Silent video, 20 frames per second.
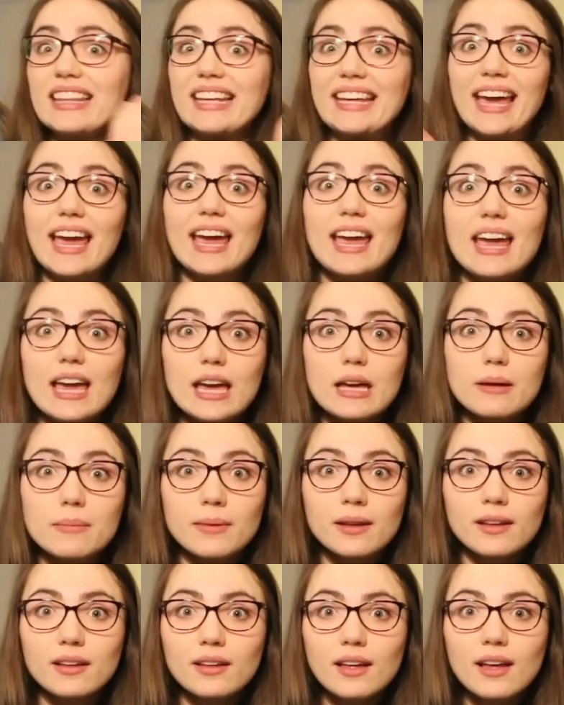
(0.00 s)
the
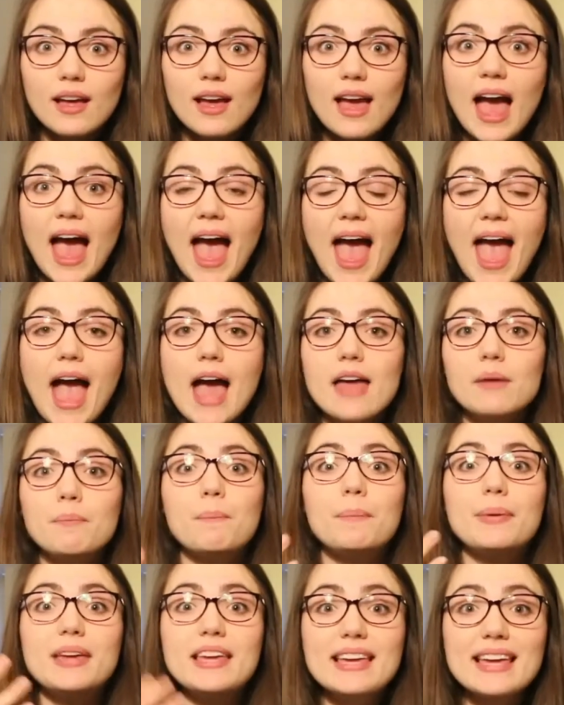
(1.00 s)
game
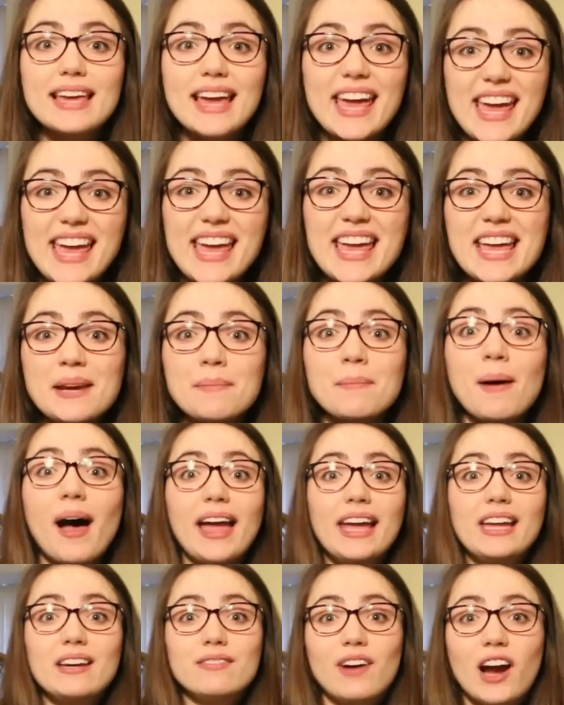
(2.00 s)
and be in
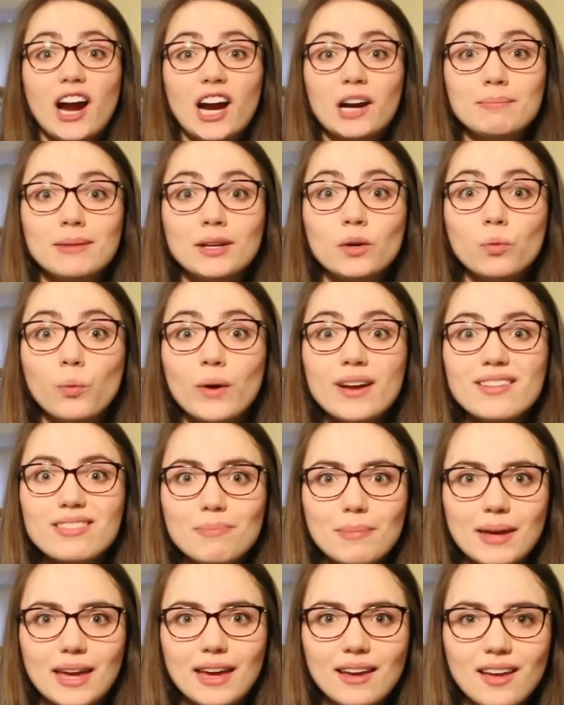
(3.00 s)
my environment
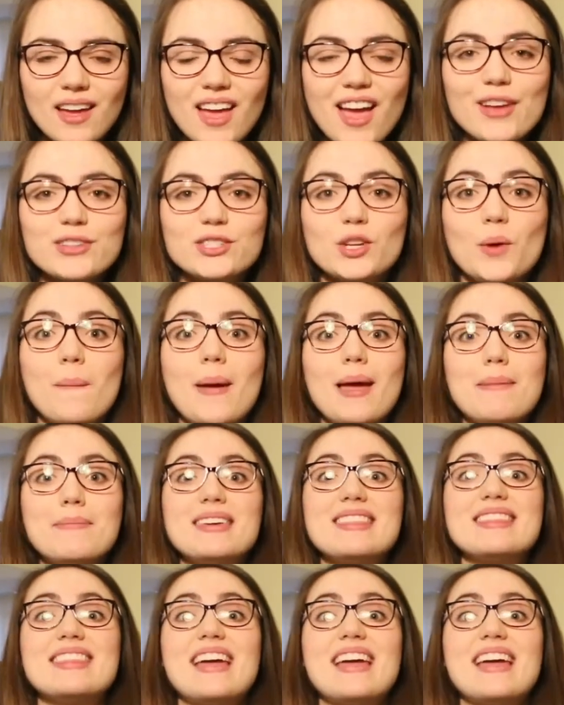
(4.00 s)
with me. So maybe